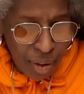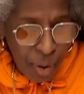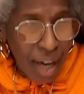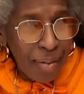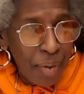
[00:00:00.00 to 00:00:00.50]

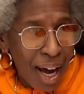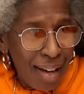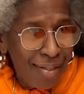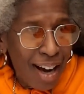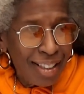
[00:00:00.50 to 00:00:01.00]
Why, why
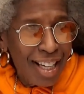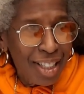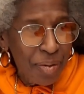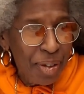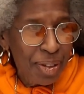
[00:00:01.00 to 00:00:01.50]
Roc
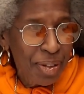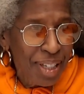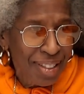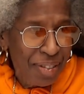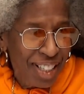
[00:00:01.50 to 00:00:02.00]
Nation won't do
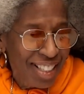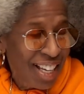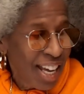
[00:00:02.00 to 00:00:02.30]
nothing with us?"